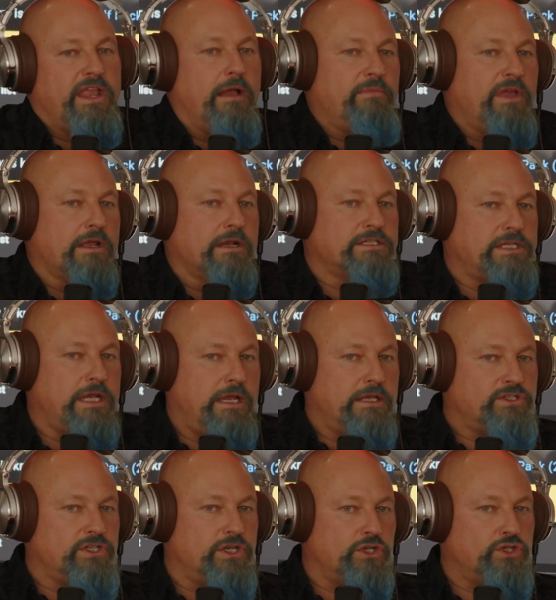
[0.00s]
not going to say
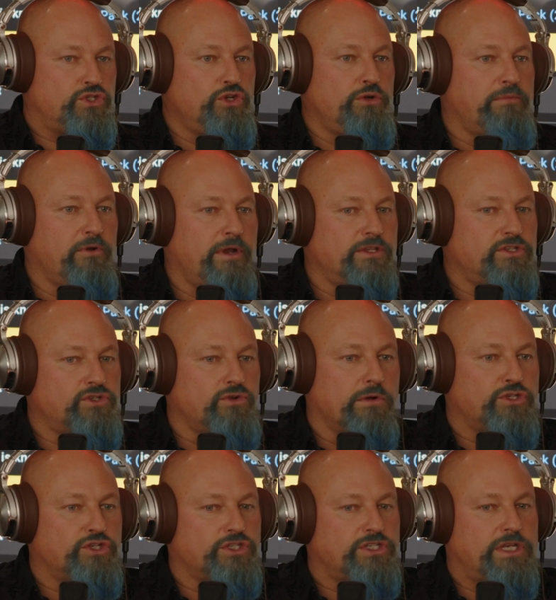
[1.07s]
it's an exuberance
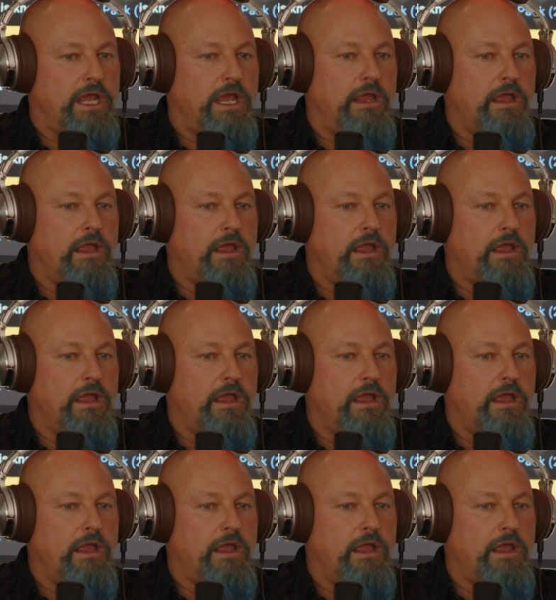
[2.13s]
or just